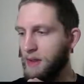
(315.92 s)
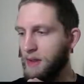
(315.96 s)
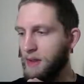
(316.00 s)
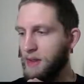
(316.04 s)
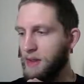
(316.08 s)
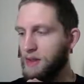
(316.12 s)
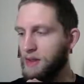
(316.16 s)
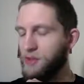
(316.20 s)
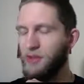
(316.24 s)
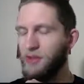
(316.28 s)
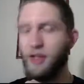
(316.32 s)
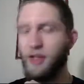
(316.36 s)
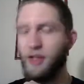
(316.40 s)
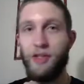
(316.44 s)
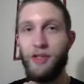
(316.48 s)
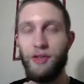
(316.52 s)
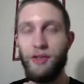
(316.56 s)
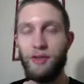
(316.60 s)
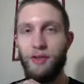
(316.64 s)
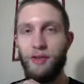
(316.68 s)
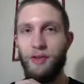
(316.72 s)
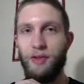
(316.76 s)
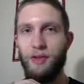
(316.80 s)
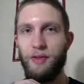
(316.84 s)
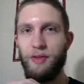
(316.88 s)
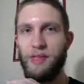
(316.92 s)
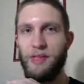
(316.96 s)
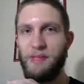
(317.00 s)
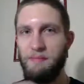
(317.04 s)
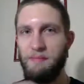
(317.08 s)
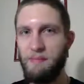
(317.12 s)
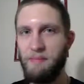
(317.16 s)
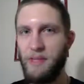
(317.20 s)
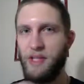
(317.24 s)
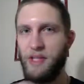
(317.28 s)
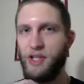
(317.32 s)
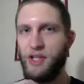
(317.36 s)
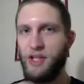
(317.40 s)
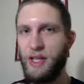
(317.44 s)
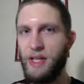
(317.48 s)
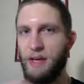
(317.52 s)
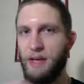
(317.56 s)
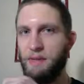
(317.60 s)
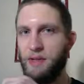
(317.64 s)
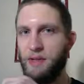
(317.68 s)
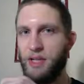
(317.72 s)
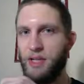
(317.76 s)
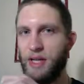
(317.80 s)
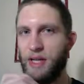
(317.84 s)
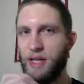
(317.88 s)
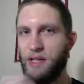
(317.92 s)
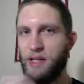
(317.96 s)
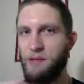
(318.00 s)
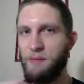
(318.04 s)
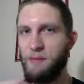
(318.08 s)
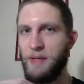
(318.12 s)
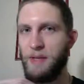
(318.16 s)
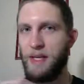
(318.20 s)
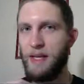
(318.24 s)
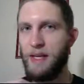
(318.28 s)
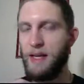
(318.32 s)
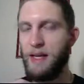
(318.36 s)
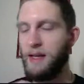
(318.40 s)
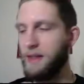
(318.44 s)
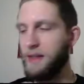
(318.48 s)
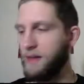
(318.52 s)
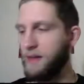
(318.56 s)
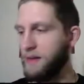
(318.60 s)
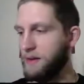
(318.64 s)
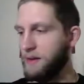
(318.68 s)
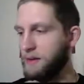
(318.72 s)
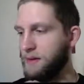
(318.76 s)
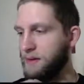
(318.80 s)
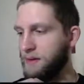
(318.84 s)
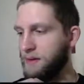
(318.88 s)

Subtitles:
Start to do as much damage as we can now.